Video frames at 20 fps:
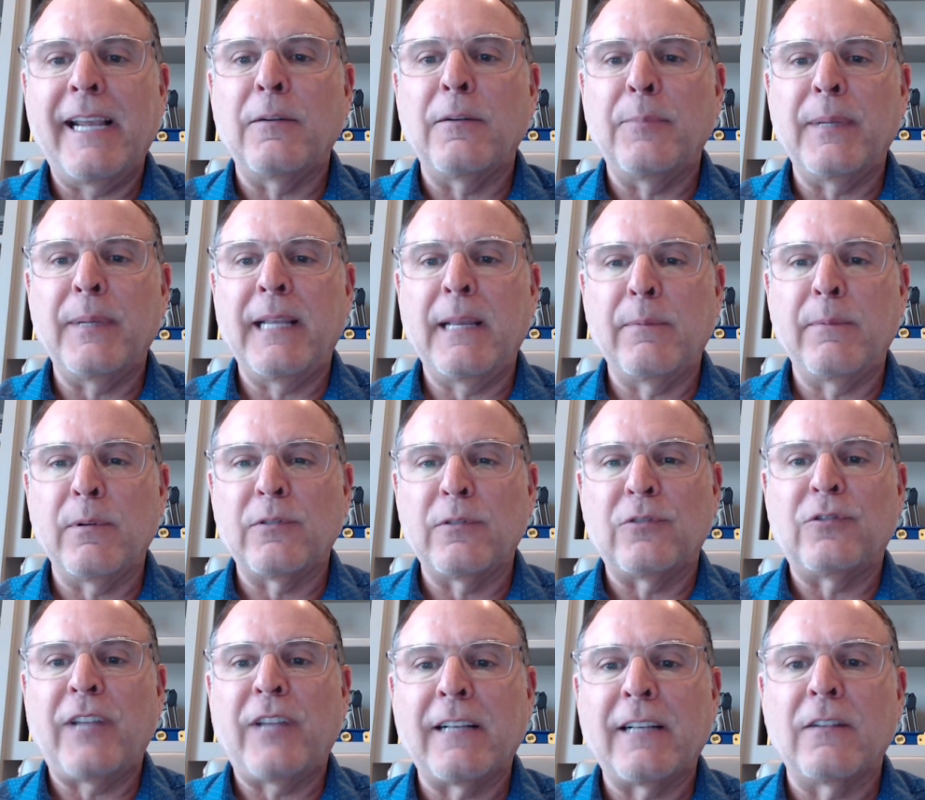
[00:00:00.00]
to be able to
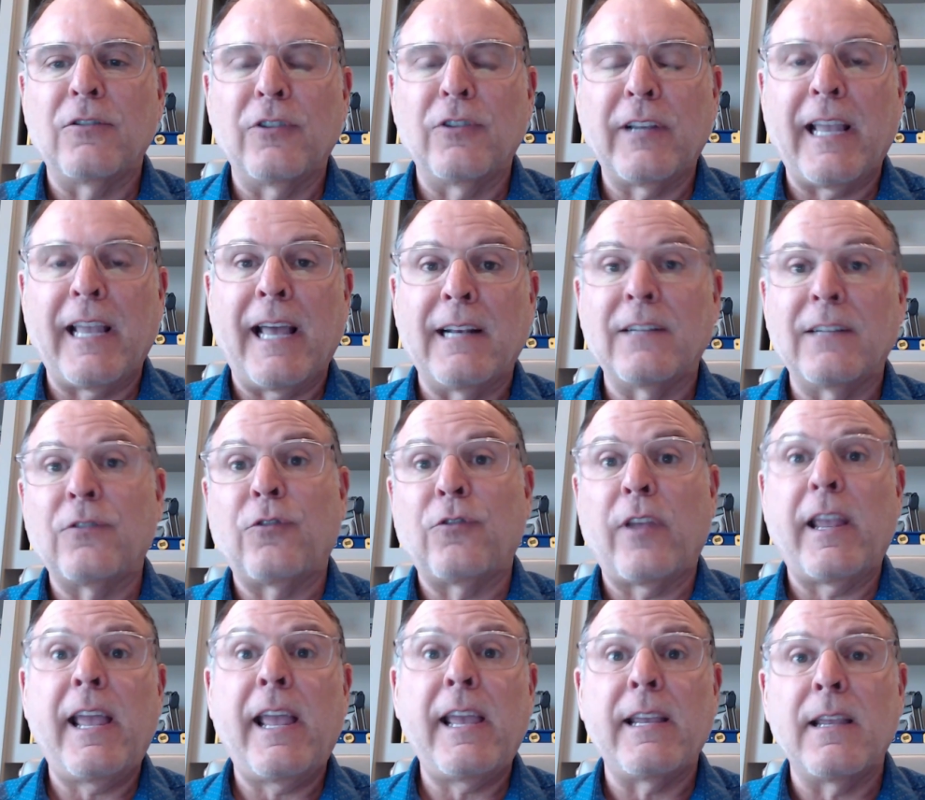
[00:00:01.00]
take a look at it and
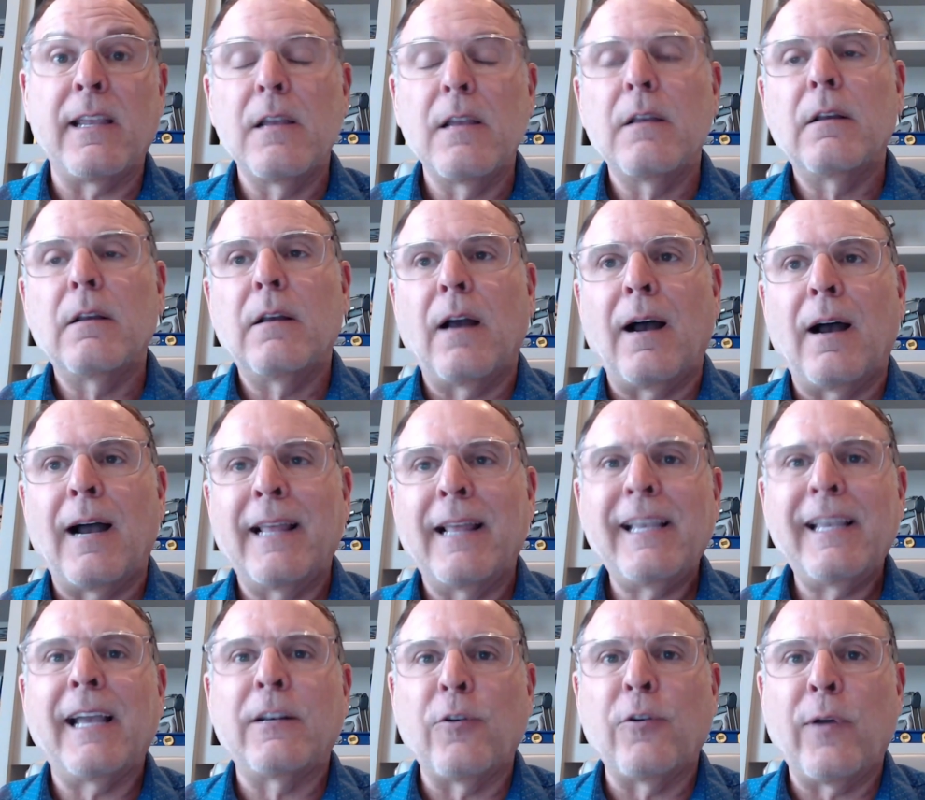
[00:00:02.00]
say, hey, I
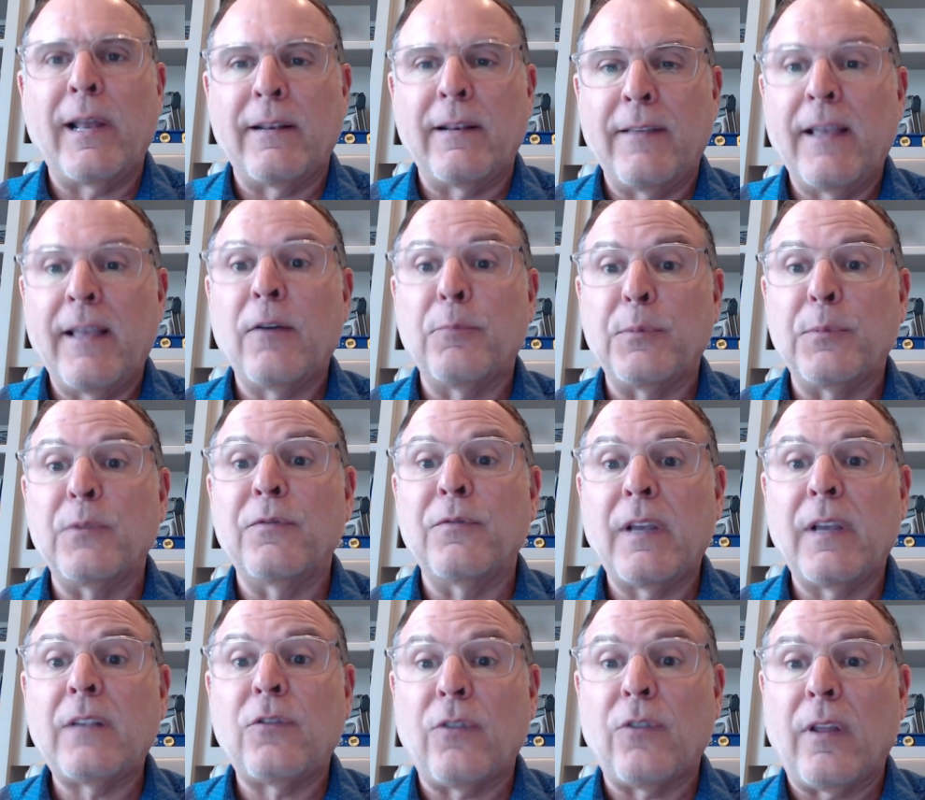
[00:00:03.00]
think I know how to help you
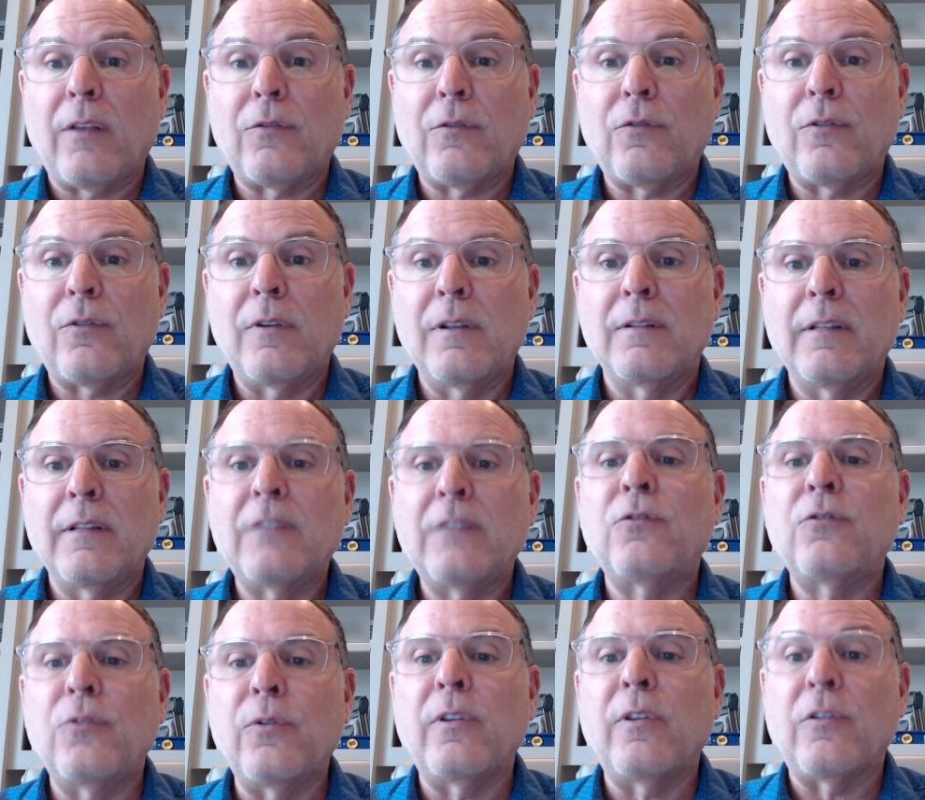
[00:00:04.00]
fix this. Let's
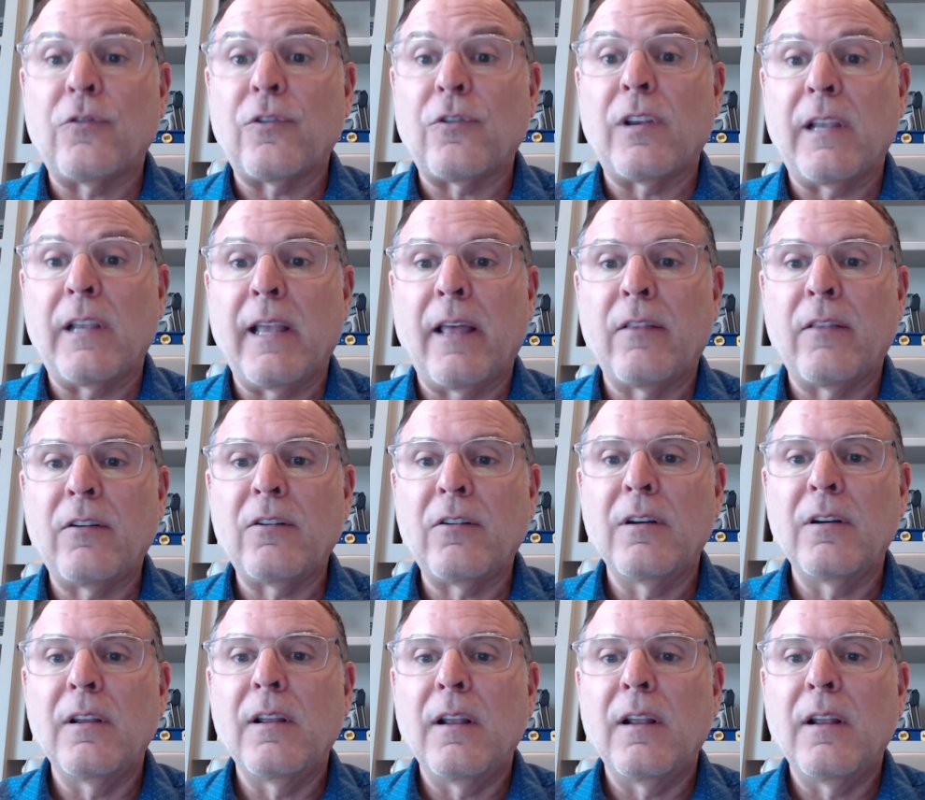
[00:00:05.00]
do this together.